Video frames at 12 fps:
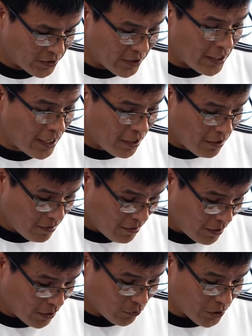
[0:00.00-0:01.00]
Dene,
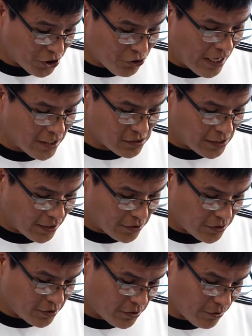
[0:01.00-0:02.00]
which
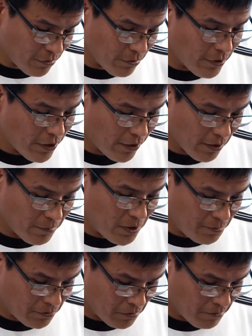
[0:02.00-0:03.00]
translates to the
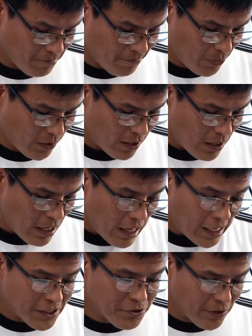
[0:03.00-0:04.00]
people.
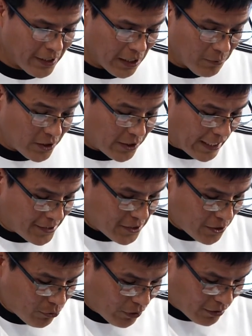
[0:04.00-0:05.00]
That's right, I'm a
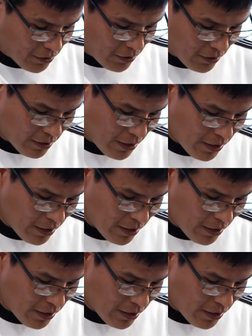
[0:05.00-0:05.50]
desert dweller.